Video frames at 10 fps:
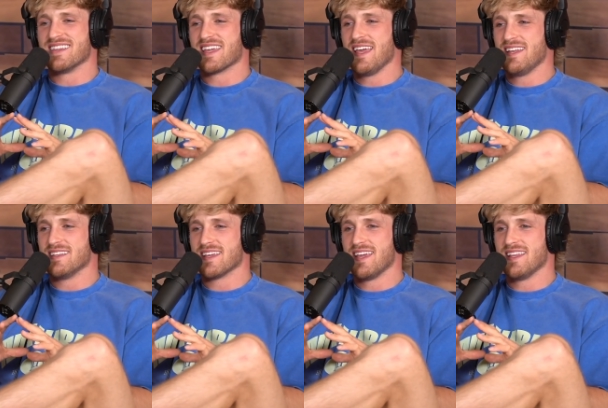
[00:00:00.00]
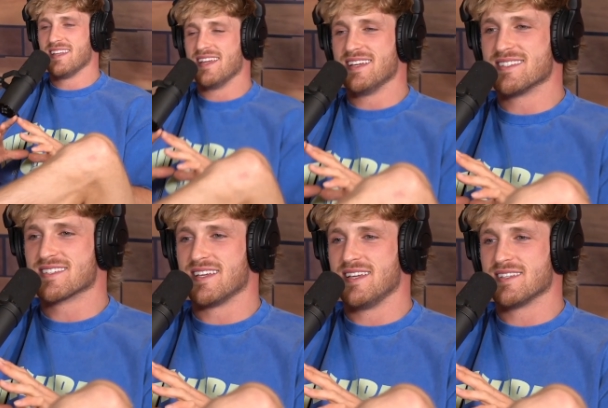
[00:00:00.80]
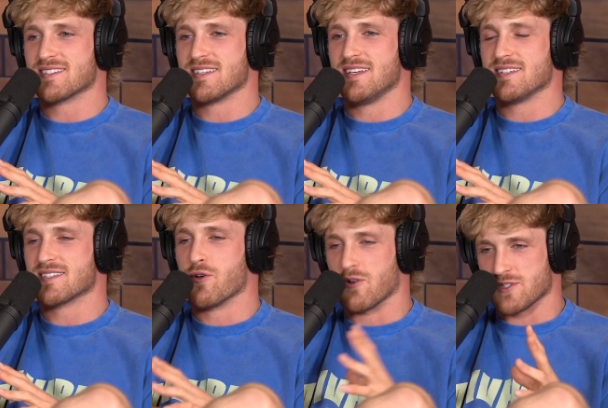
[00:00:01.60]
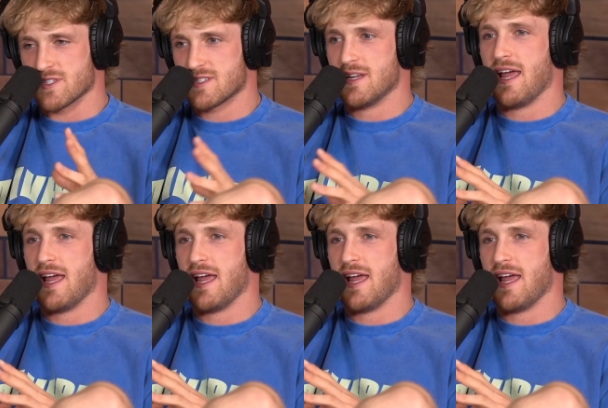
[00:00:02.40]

the kid, the kid is is is gorgeous,